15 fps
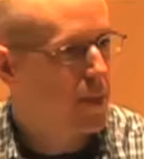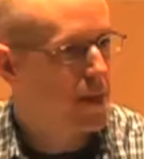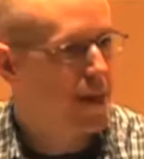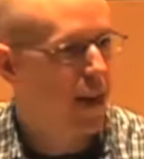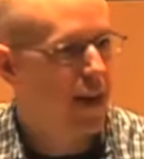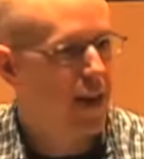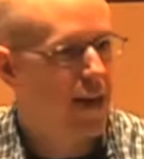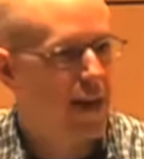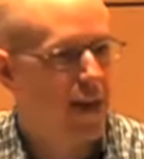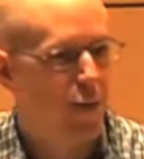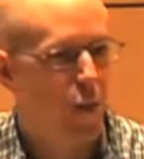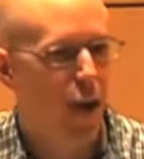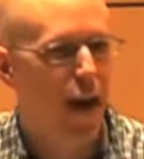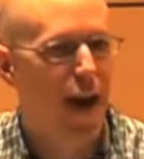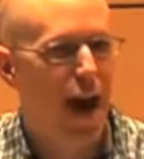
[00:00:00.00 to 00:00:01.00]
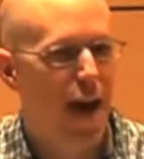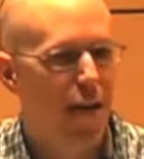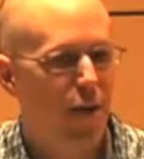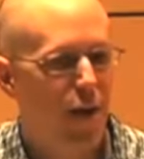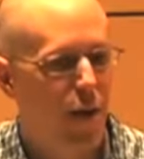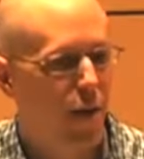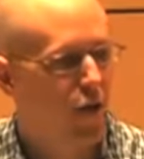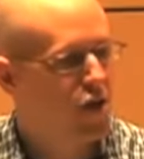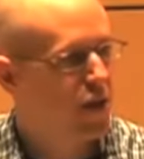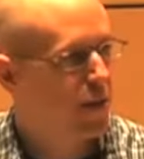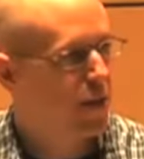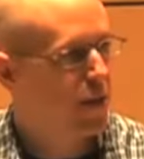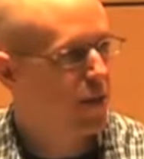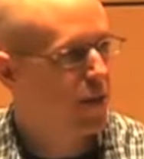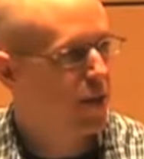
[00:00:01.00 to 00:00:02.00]
but I think that's why I have an
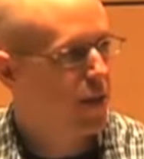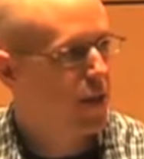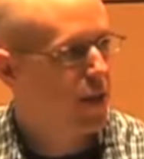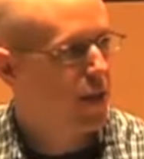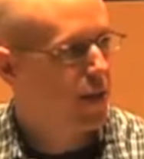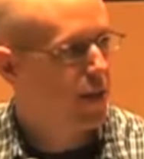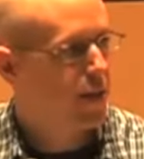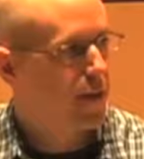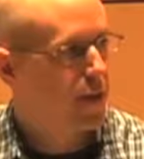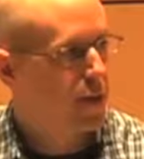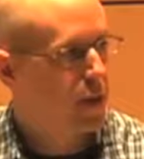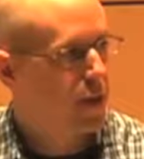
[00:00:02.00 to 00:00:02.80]
ownership of the first